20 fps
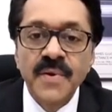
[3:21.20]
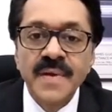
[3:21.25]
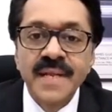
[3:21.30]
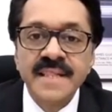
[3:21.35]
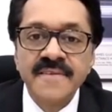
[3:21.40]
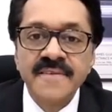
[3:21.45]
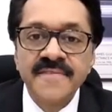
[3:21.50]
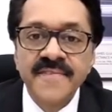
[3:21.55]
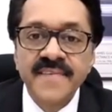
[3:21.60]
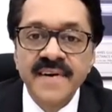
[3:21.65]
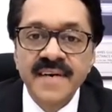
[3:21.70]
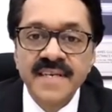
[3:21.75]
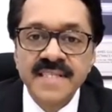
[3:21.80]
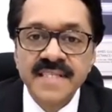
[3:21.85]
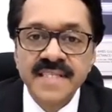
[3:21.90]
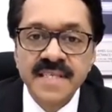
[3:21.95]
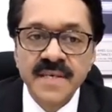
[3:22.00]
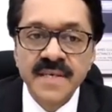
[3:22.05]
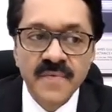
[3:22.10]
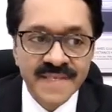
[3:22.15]
during the
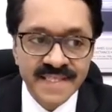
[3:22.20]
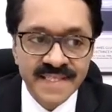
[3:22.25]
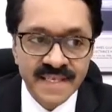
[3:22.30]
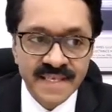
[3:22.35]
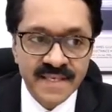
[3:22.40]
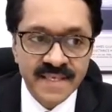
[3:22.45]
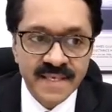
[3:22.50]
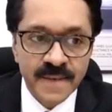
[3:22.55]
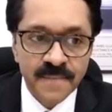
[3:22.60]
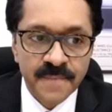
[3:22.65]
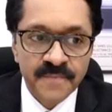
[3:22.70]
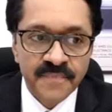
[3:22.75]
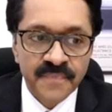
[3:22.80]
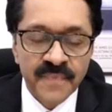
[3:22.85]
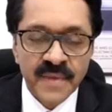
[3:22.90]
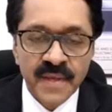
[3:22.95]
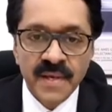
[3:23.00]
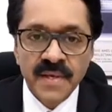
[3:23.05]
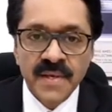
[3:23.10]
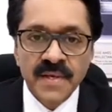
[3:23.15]
first visit.
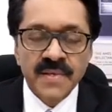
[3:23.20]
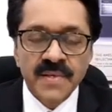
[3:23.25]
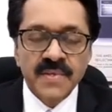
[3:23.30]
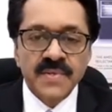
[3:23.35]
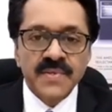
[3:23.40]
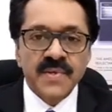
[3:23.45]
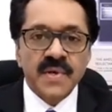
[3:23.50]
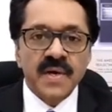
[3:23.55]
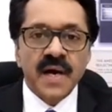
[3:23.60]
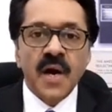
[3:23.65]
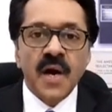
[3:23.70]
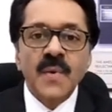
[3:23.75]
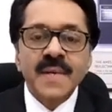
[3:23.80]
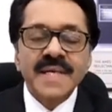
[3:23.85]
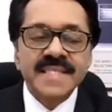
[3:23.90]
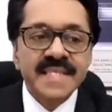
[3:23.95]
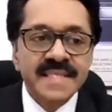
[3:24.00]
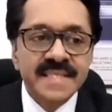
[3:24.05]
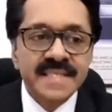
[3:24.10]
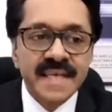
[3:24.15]
So how
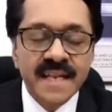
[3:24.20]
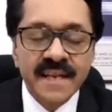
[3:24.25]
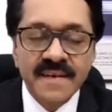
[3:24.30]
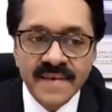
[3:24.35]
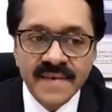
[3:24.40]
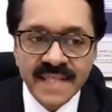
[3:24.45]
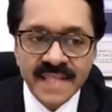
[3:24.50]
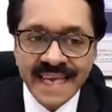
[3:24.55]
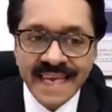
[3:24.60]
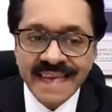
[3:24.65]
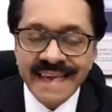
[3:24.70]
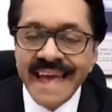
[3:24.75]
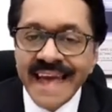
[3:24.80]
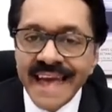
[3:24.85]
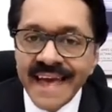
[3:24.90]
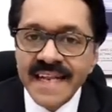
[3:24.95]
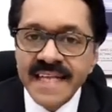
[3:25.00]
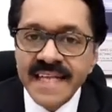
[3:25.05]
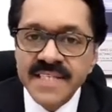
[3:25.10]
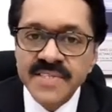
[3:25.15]
is it delivered? The
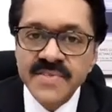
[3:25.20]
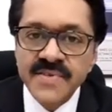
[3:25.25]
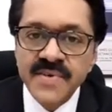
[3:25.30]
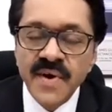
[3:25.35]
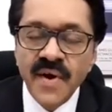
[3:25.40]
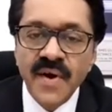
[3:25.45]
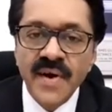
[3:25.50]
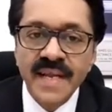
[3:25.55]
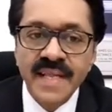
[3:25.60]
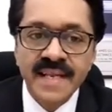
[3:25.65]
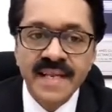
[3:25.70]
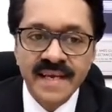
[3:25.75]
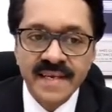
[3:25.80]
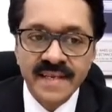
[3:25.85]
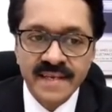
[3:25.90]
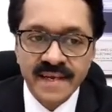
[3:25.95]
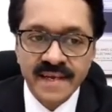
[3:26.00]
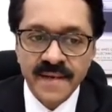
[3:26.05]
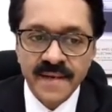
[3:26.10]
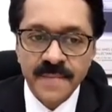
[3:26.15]
care is
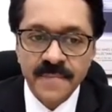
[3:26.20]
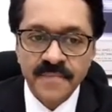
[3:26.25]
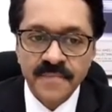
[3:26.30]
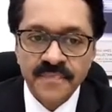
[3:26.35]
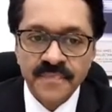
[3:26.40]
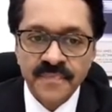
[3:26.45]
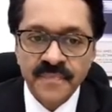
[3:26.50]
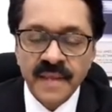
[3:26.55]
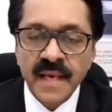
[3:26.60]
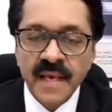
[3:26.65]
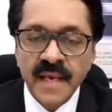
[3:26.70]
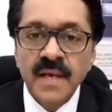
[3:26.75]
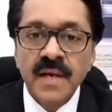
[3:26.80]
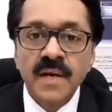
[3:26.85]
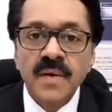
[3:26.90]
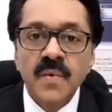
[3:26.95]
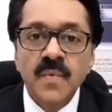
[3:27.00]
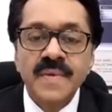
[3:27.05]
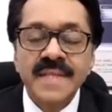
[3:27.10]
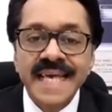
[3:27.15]
coordinated
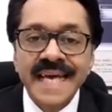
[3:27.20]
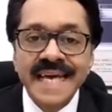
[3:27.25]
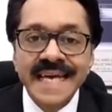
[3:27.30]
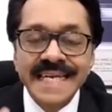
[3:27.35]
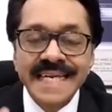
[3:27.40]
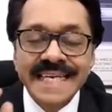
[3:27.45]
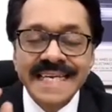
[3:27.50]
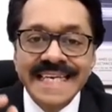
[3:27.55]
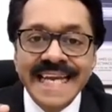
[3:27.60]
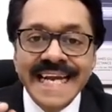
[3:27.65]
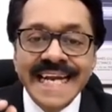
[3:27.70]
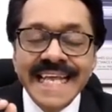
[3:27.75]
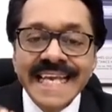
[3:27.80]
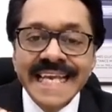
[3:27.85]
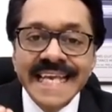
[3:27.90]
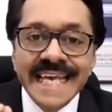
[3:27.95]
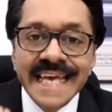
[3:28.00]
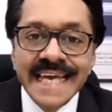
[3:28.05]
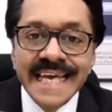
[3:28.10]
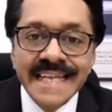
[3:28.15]
with a
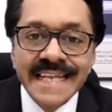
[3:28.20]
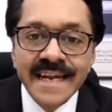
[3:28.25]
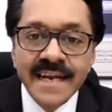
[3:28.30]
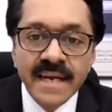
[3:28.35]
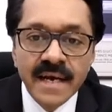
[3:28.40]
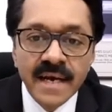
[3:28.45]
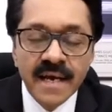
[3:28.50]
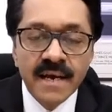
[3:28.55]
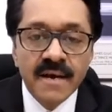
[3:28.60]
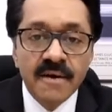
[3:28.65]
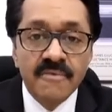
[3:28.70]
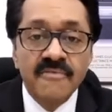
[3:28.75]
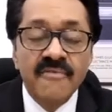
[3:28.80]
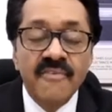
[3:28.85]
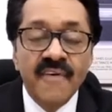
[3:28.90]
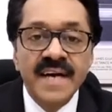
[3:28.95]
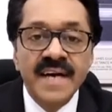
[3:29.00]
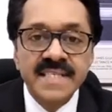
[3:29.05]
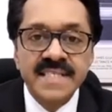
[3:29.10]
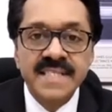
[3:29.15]
dedicated
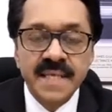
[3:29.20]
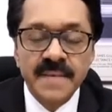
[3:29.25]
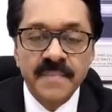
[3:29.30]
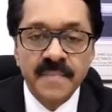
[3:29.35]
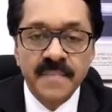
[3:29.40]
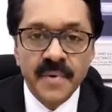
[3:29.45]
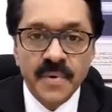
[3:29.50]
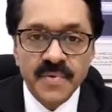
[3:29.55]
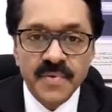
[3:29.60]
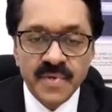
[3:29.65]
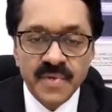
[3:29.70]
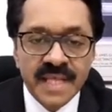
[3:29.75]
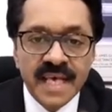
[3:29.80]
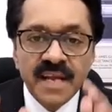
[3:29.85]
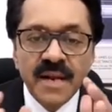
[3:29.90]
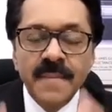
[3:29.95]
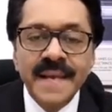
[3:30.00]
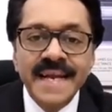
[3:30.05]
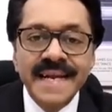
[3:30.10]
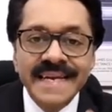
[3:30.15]
WhatsApp group. So
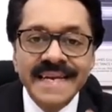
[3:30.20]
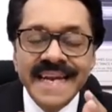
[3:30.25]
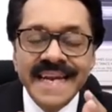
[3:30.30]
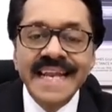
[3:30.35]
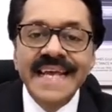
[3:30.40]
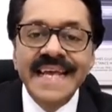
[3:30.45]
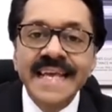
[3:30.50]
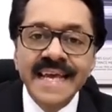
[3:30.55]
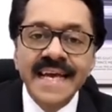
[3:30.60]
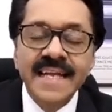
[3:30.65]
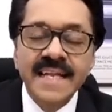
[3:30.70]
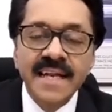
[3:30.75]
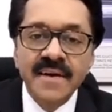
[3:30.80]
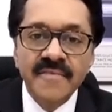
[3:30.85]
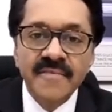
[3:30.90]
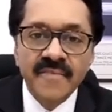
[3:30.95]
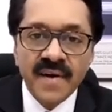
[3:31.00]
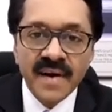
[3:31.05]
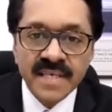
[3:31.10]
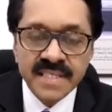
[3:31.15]
there will be a
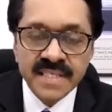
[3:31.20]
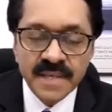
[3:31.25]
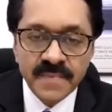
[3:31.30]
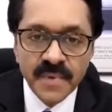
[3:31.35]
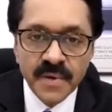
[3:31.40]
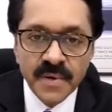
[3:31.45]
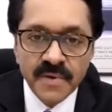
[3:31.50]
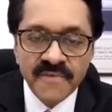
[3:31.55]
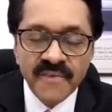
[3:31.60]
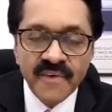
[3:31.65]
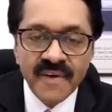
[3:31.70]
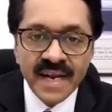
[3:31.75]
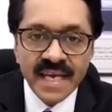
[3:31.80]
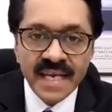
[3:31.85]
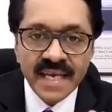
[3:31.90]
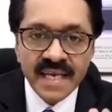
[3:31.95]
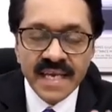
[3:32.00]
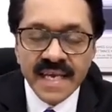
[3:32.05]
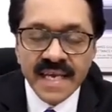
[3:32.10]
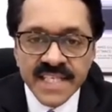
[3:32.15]
dedicated WhatsApp group
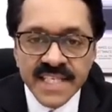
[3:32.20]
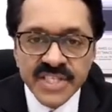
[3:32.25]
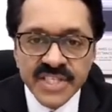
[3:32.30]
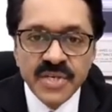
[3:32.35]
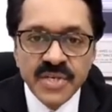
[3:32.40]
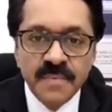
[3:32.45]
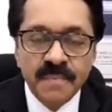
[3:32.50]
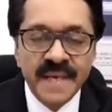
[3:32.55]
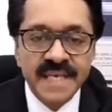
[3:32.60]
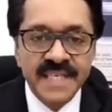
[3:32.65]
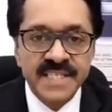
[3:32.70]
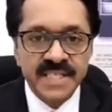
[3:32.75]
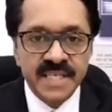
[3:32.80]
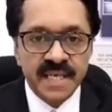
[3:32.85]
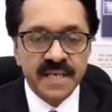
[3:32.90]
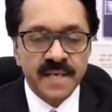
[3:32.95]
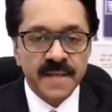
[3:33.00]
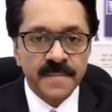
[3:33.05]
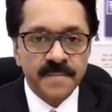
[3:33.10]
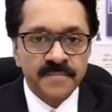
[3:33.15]
for each
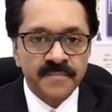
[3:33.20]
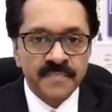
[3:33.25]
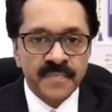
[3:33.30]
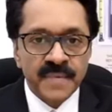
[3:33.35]
patient